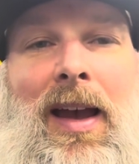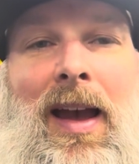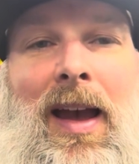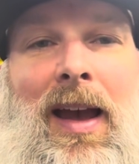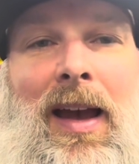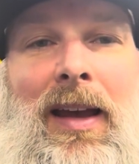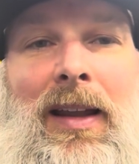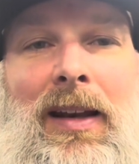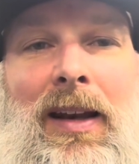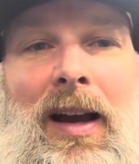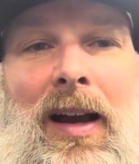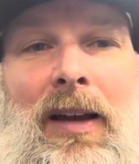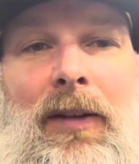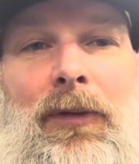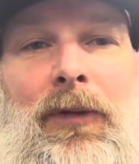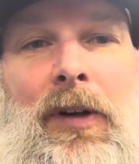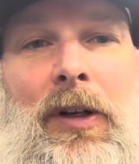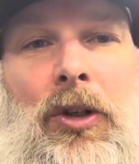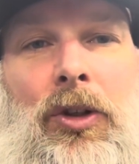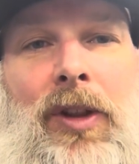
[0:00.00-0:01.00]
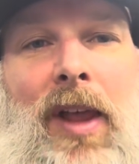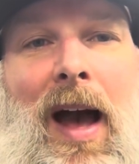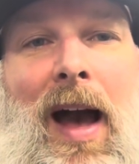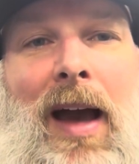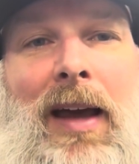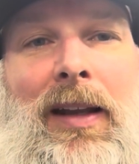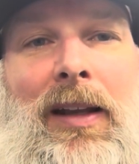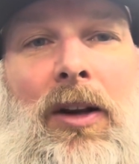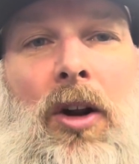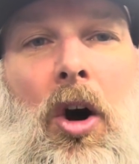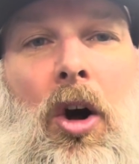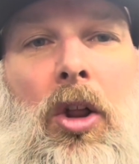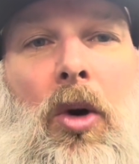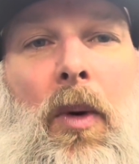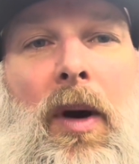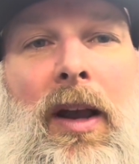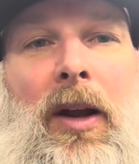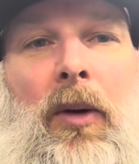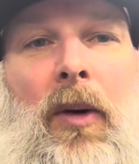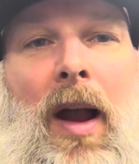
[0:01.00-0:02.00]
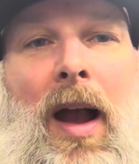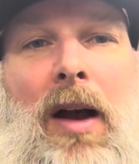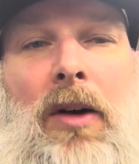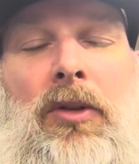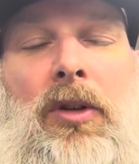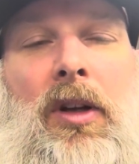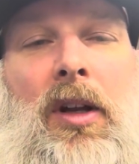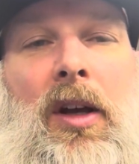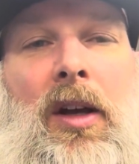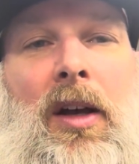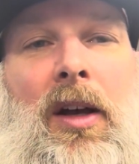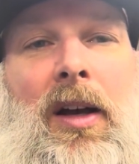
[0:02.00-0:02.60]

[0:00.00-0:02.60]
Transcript: and I filled that in all the way around.